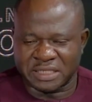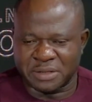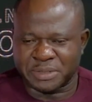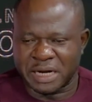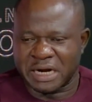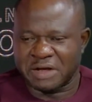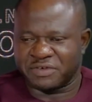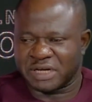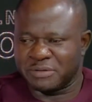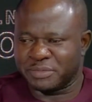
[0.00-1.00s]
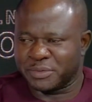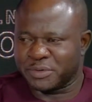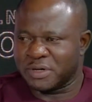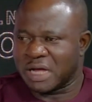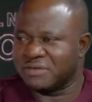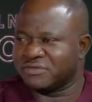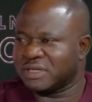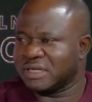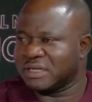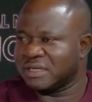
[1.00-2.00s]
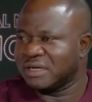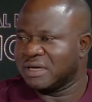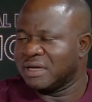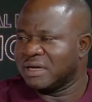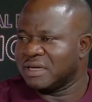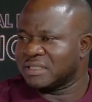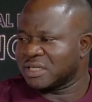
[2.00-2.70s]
sub-Saharan African people have uh, a